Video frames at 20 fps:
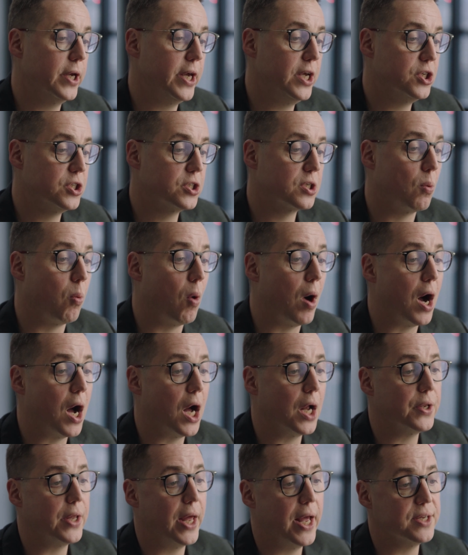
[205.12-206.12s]
Each
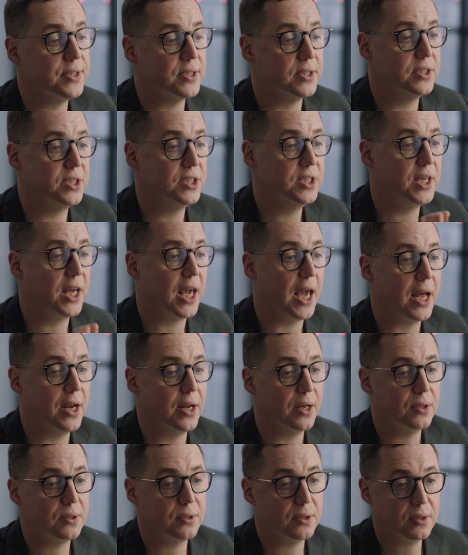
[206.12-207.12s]
squad has a
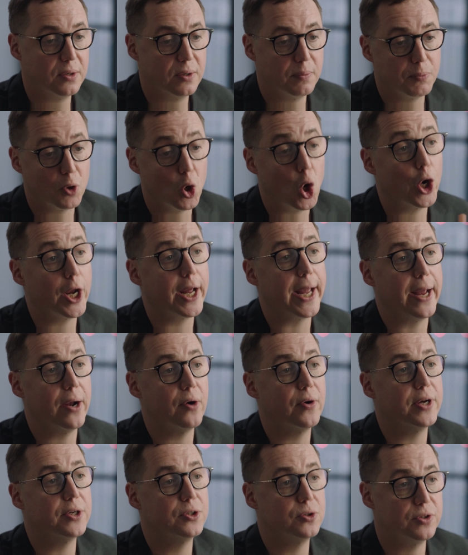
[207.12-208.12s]
dedicated product
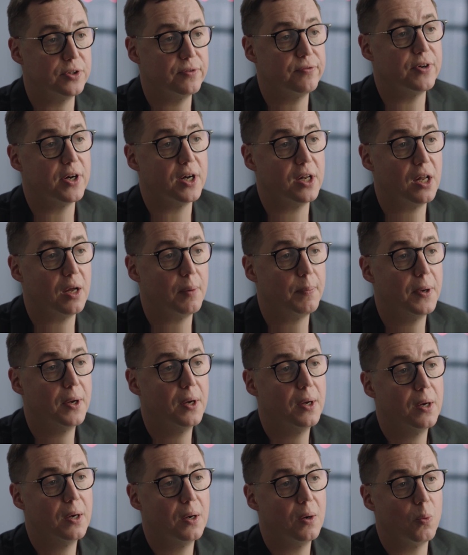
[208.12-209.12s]
area to develop.
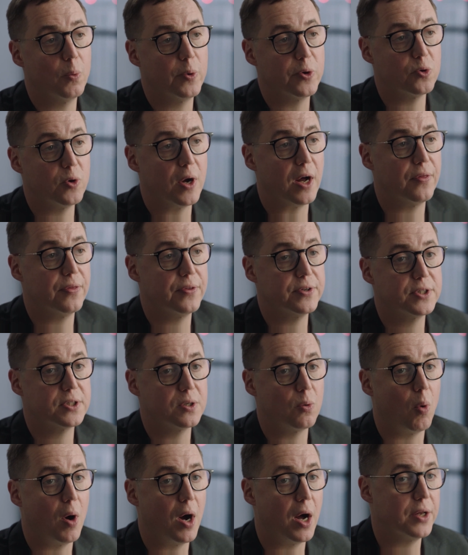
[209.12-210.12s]
We run the
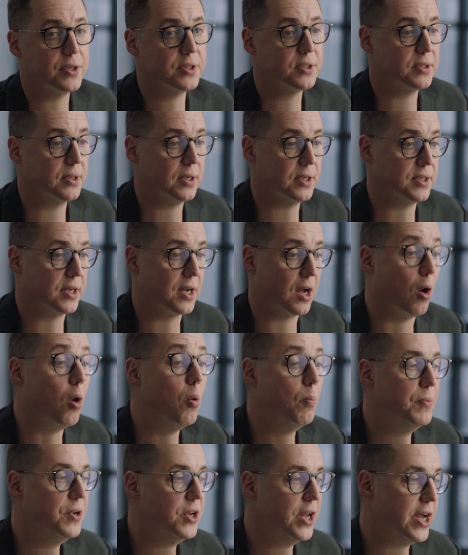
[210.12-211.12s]
squads as a
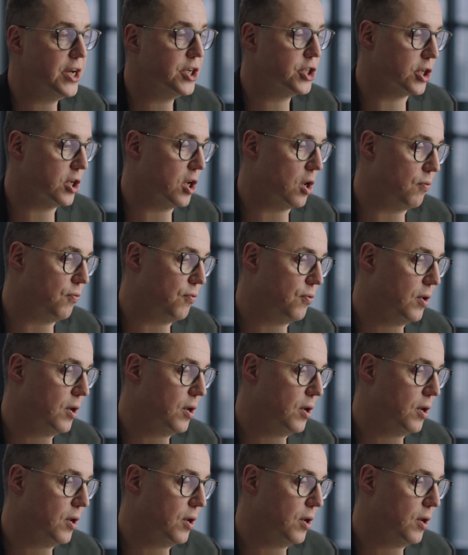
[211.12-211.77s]
combination of